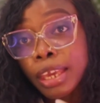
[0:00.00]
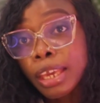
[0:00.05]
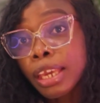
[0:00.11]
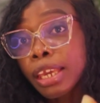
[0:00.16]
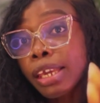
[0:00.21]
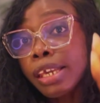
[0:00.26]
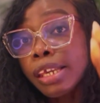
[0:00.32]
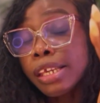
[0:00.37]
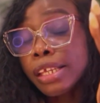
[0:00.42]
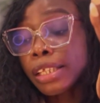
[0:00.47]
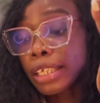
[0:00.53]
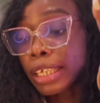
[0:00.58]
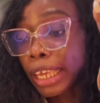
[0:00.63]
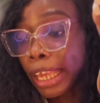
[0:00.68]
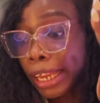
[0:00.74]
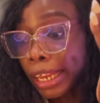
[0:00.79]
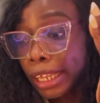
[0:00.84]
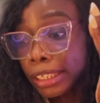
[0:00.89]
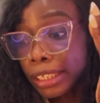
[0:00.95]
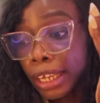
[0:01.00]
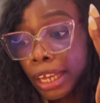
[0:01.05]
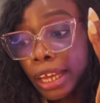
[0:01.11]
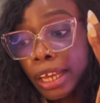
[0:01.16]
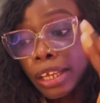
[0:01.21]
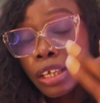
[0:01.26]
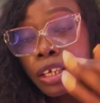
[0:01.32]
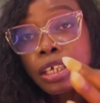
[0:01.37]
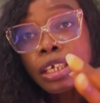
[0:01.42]
in
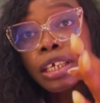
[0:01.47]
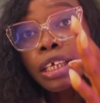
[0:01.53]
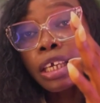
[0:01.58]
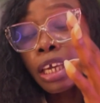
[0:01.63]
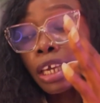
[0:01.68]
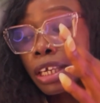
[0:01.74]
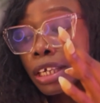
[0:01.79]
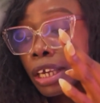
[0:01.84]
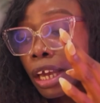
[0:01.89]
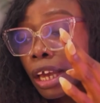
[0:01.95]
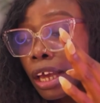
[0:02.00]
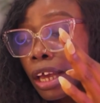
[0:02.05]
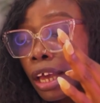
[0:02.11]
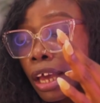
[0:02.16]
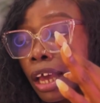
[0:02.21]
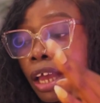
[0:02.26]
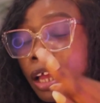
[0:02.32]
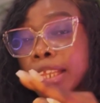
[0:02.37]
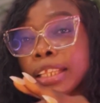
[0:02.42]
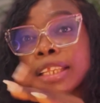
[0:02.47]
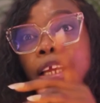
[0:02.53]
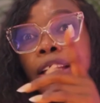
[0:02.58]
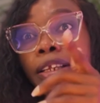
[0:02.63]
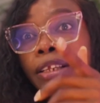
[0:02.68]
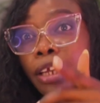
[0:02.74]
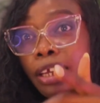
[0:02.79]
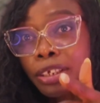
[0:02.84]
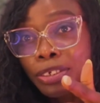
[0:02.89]
Canada, in Kenya, and
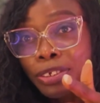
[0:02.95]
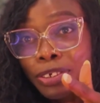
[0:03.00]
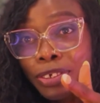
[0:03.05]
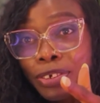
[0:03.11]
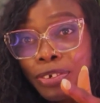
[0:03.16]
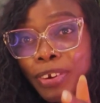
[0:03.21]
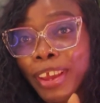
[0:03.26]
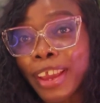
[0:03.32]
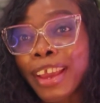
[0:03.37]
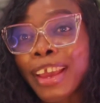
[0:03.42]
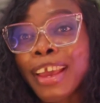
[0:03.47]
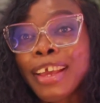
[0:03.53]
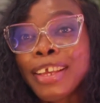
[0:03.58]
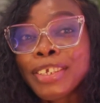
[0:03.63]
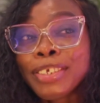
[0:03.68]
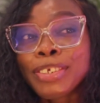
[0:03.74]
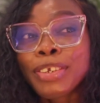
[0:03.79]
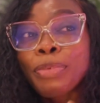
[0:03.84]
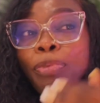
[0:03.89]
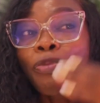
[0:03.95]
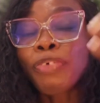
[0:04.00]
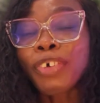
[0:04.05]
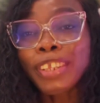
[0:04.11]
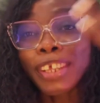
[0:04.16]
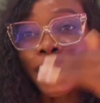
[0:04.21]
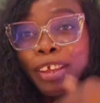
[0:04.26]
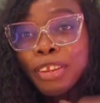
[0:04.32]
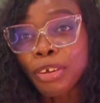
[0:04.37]
then Nigeria. So
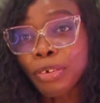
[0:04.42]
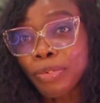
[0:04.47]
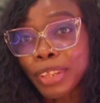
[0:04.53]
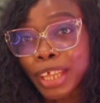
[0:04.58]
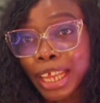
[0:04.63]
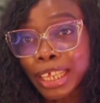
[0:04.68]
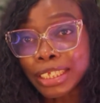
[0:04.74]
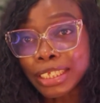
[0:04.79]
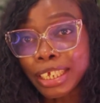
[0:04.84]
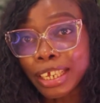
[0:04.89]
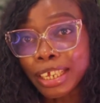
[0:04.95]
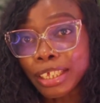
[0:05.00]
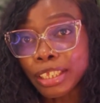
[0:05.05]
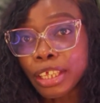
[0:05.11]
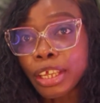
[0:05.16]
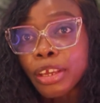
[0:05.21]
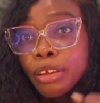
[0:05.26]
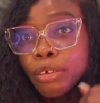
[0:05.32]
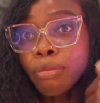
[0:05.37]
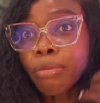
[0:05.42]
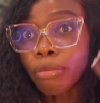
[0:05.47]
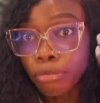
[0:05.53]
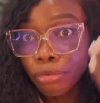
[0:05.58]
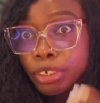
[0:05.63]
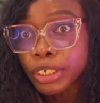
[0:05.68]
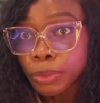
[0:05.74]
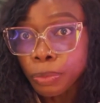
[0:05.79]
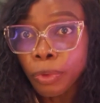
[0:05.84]
before the end of that day, they
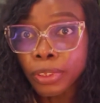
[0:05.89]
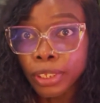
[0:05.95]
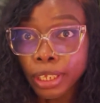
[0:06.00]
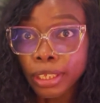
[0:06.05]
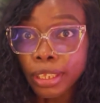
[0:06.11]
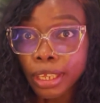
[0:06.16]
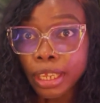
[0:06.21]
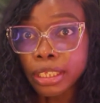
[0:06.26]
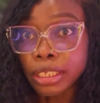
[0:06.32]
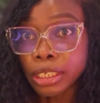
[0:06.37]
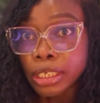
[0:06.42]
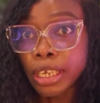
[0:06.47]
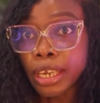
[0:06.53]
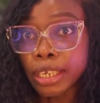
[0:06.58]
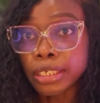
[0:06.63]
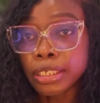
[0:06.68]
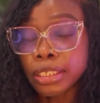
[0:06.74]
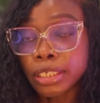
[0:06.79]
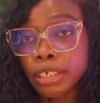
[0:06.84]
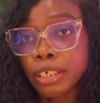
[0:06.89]
responded that yes, they